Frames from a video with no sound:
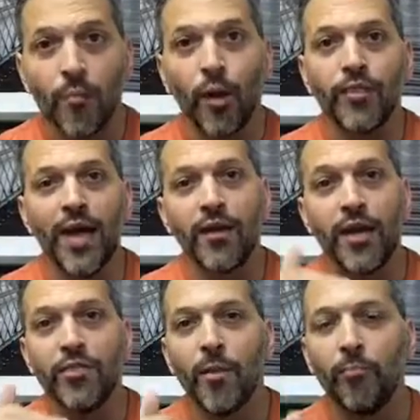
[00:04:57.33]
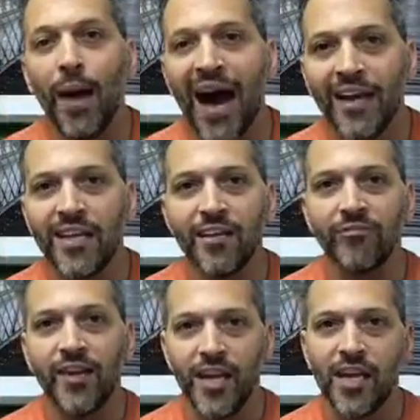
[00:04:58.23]
But then in the body
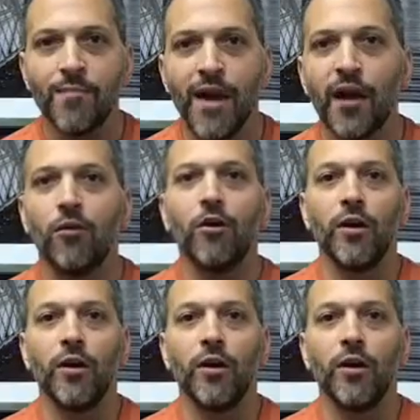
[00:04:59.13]
of the email,